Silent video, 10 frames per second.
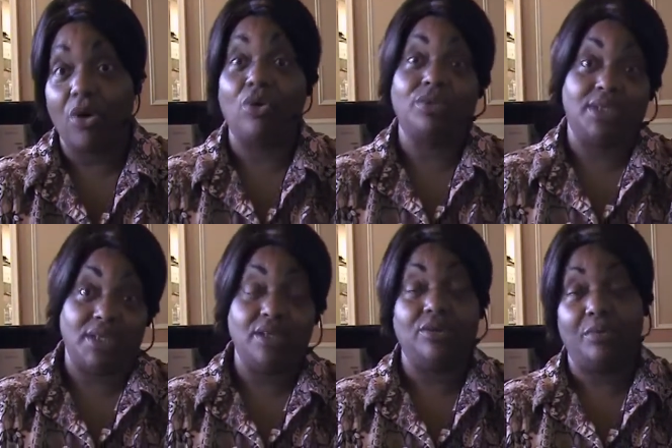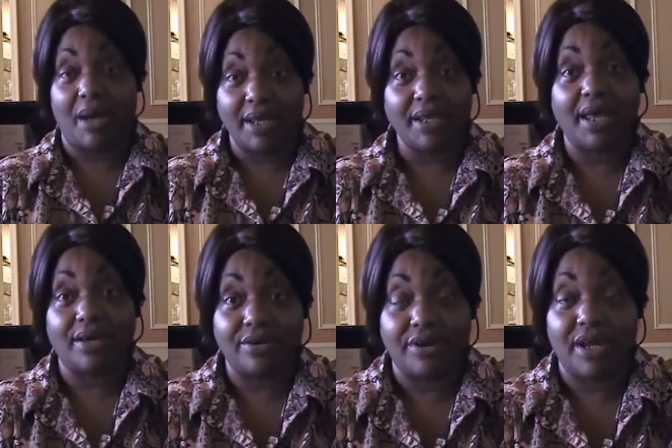Oh, see, you might like
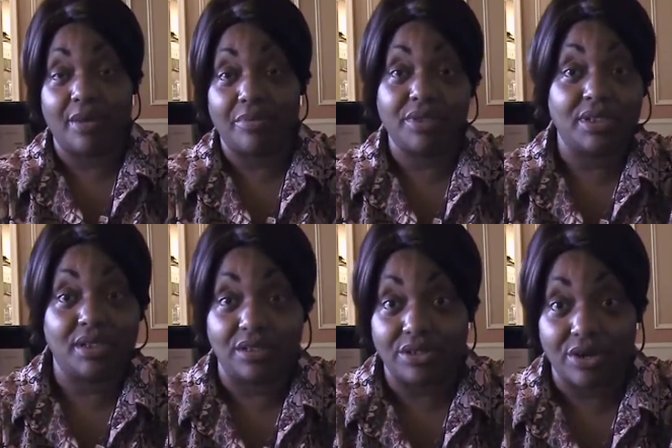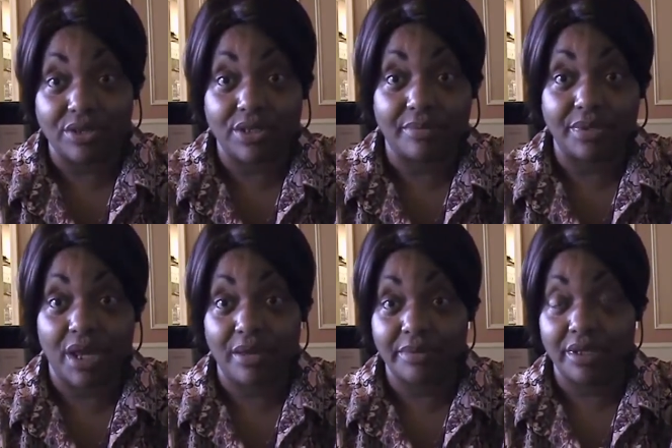a green apple. It's a little tart
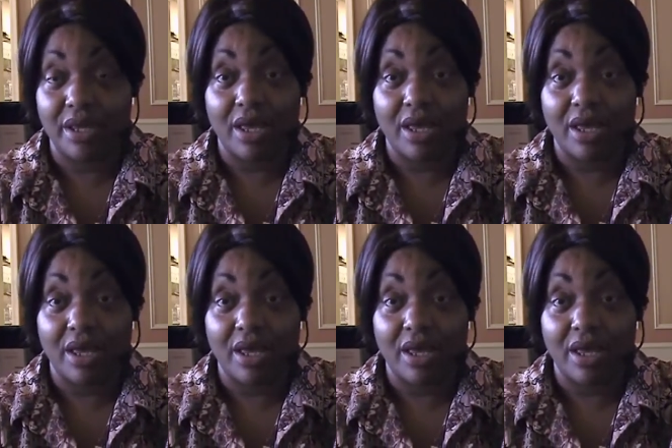sometimes.